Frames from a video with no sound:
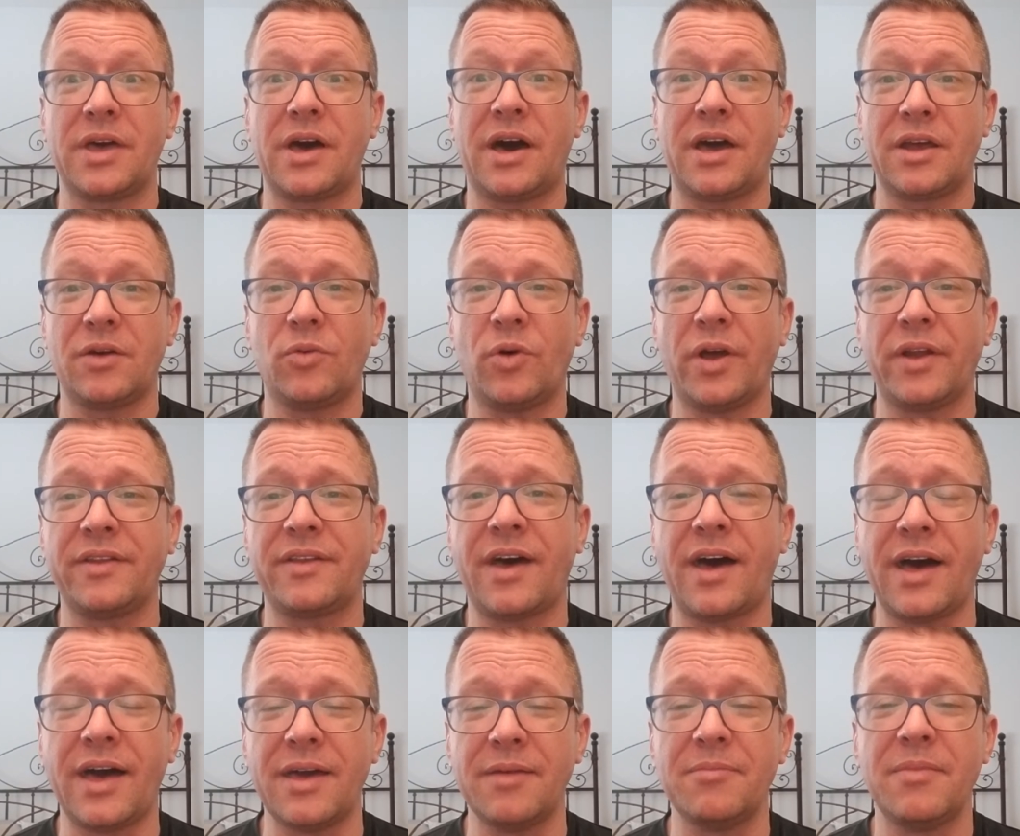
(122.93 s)
on at one
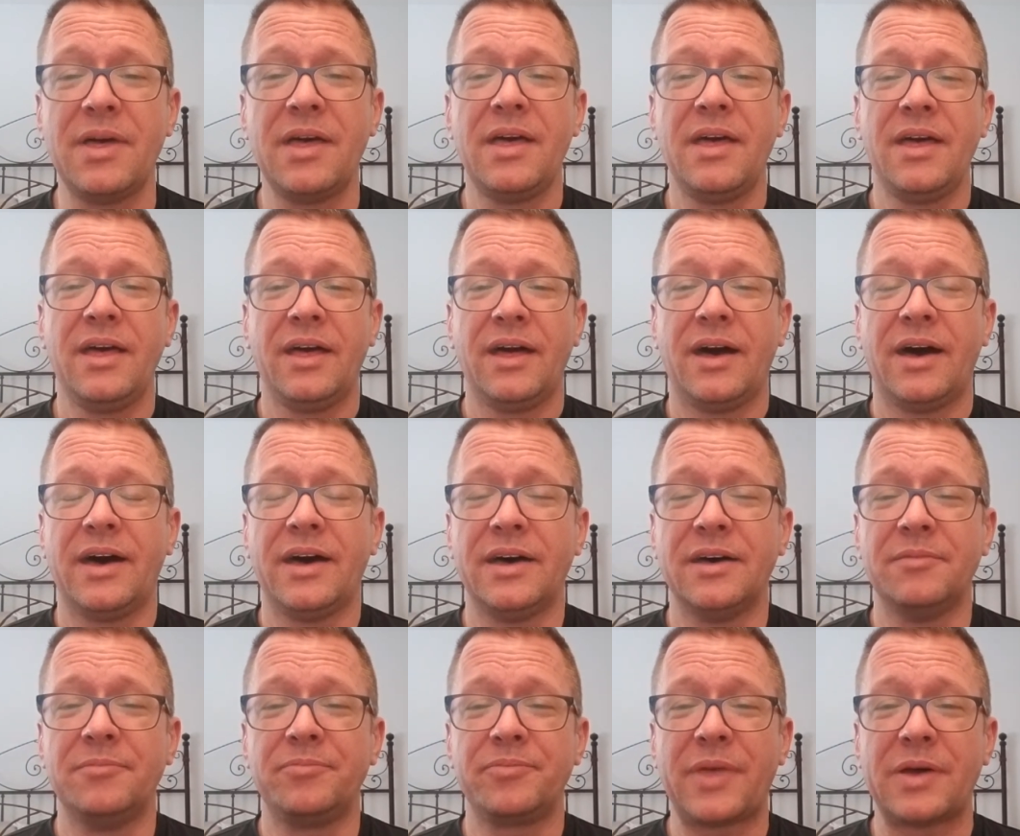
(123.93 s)
time.
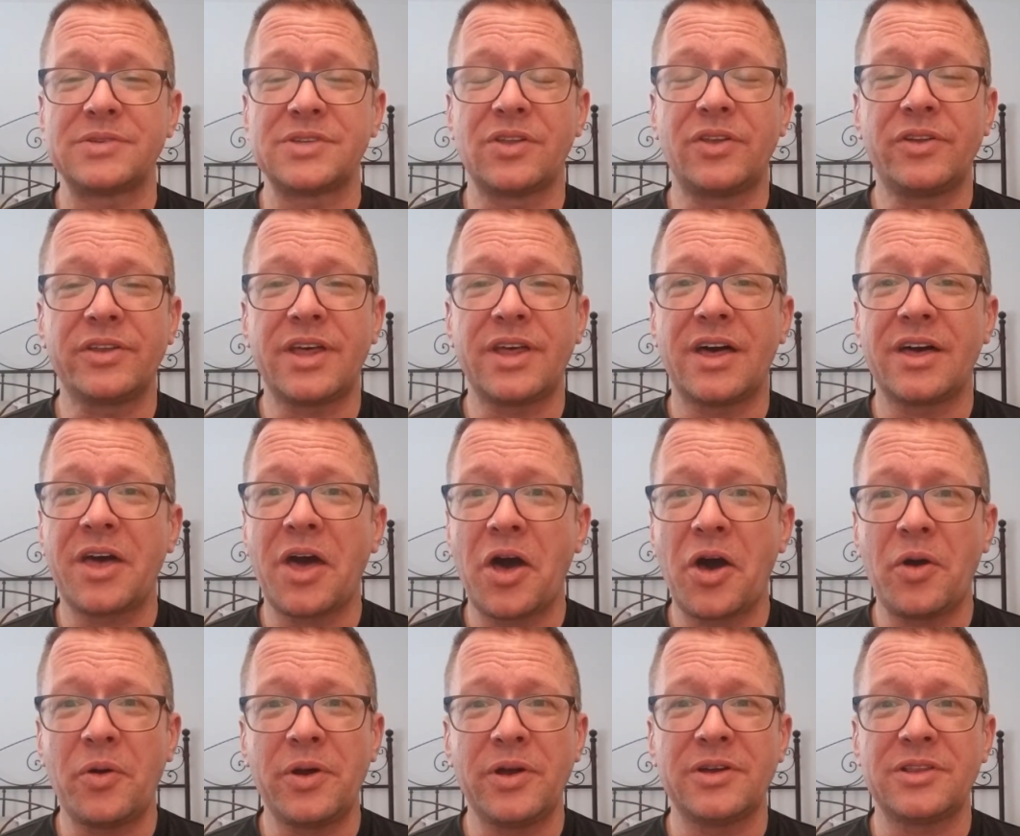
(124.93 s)
I was a little
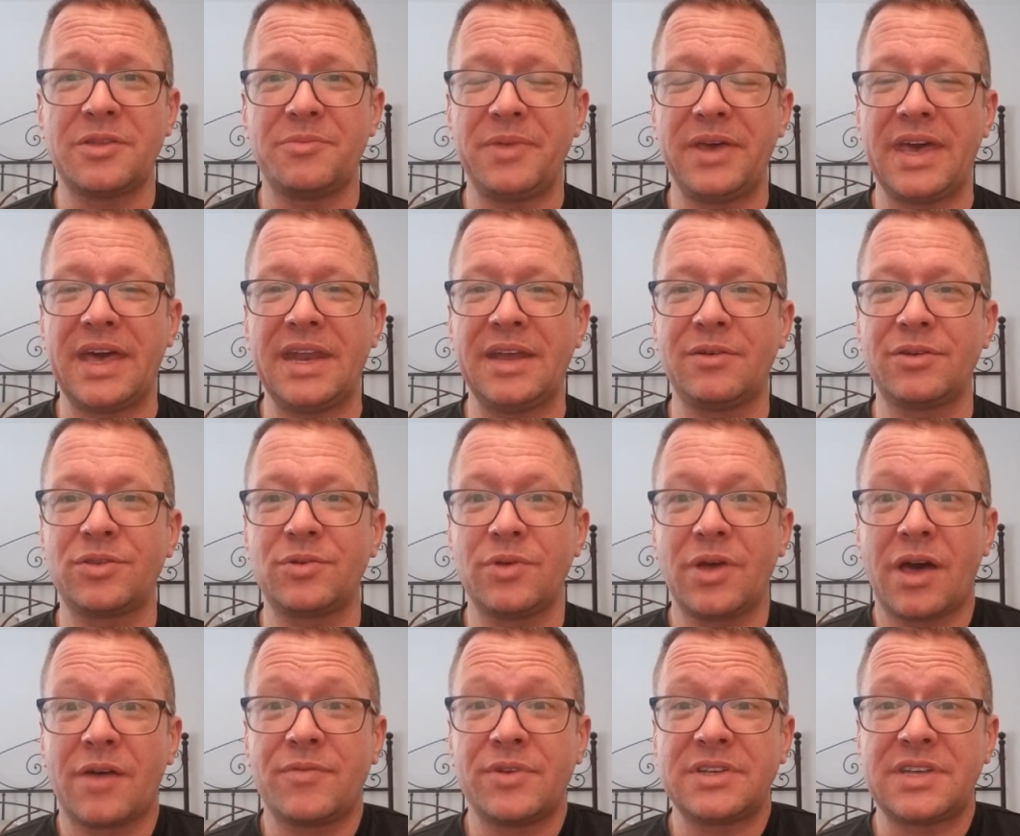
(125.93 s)
gung-ho here at the beginning with the
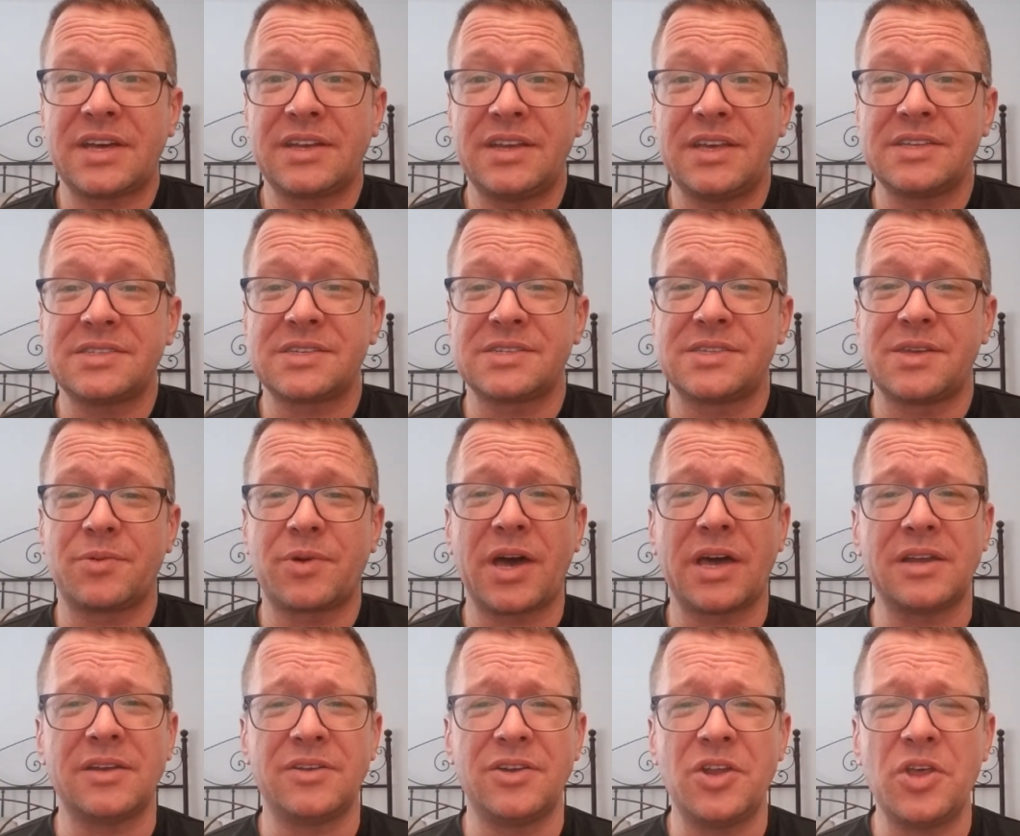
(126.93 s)
recovery techniques because they were
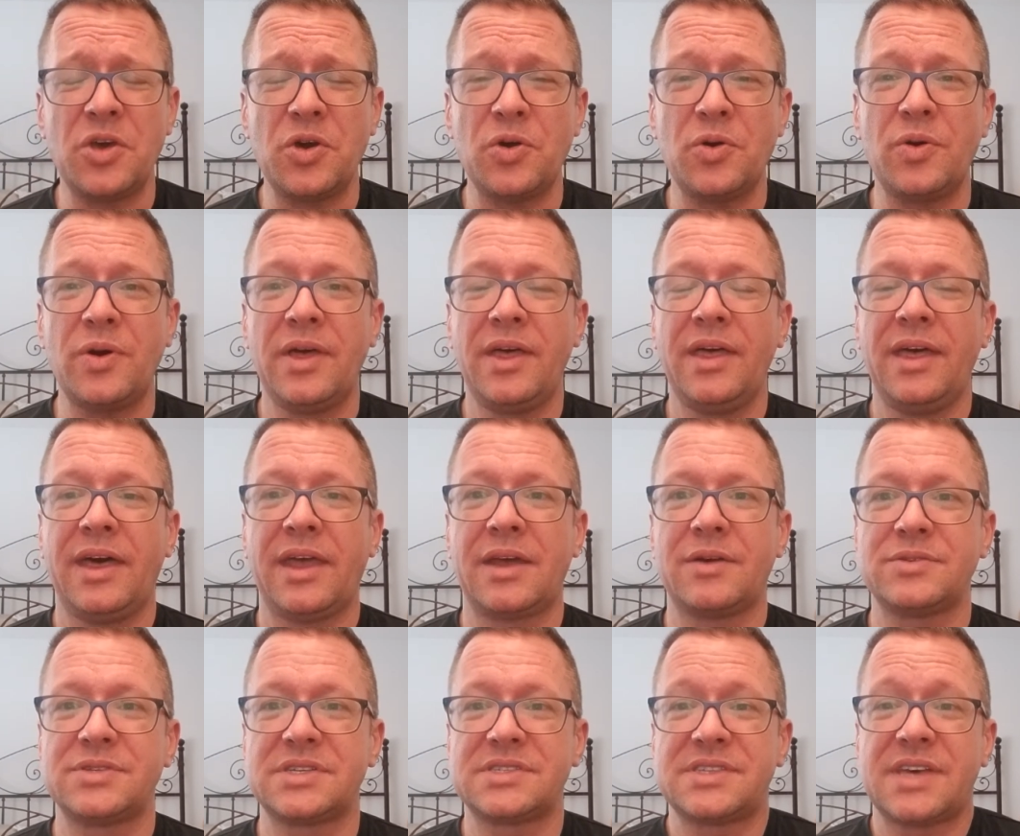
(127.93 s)
kind of new, and I
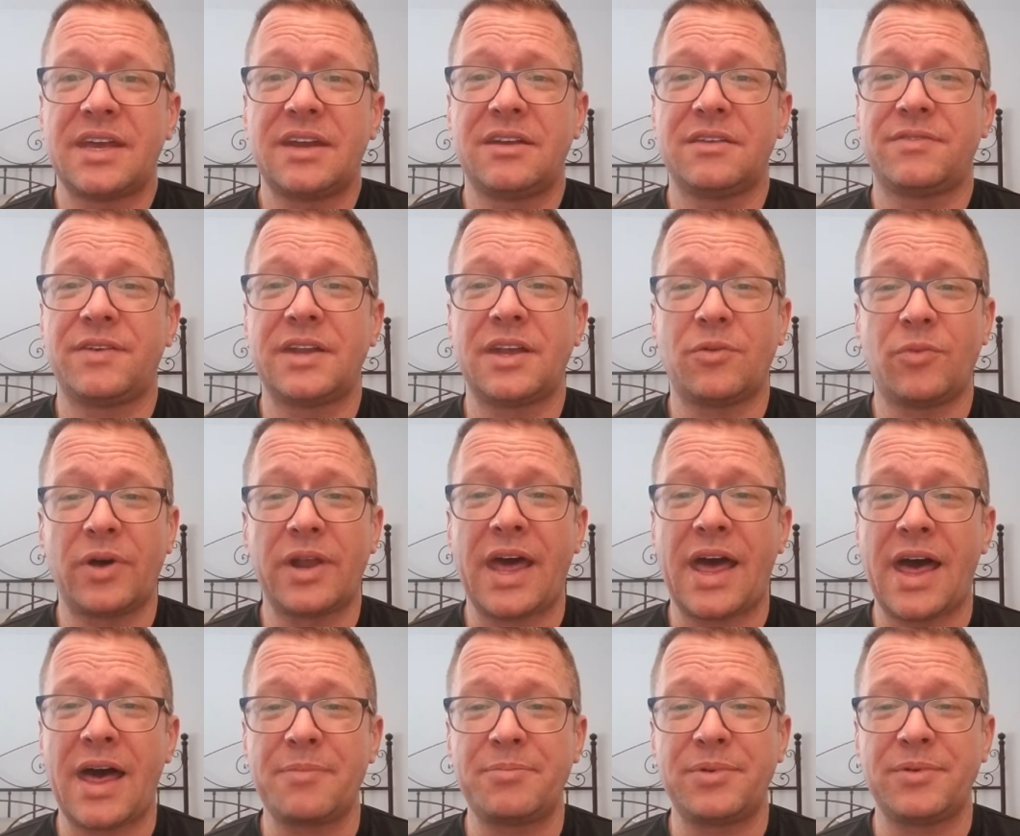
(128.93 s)
was excited to find out what
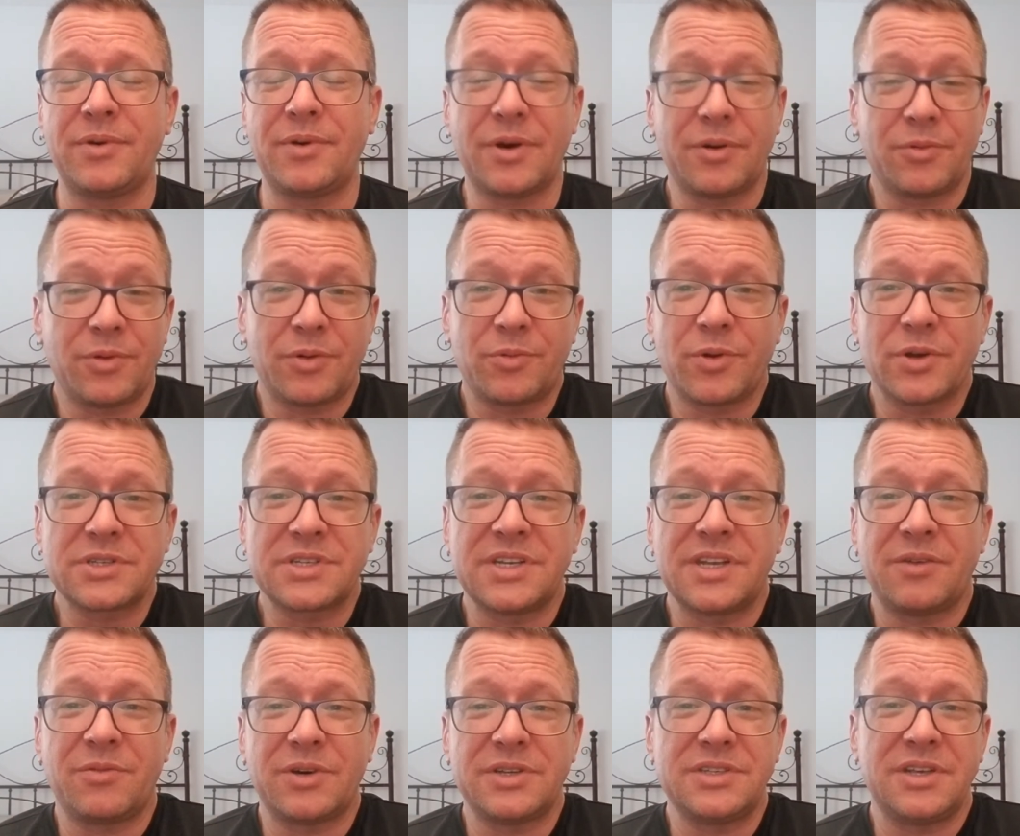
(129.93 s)
happened, what worked
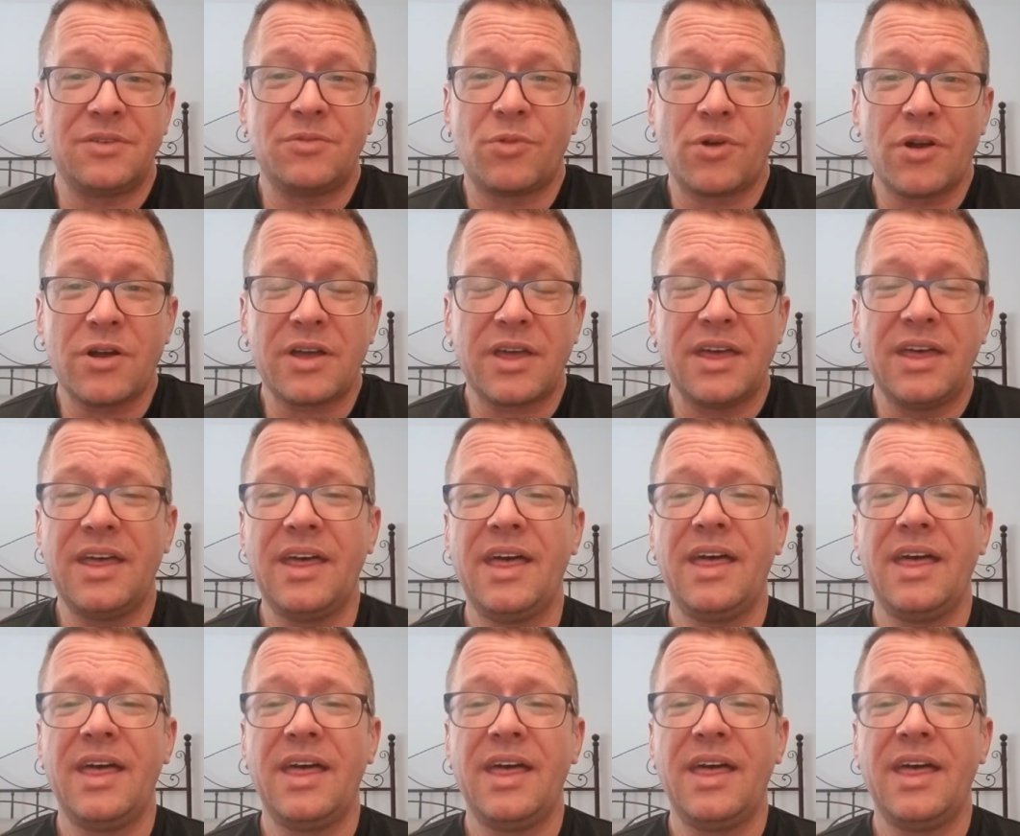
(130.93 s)
and what didn't work.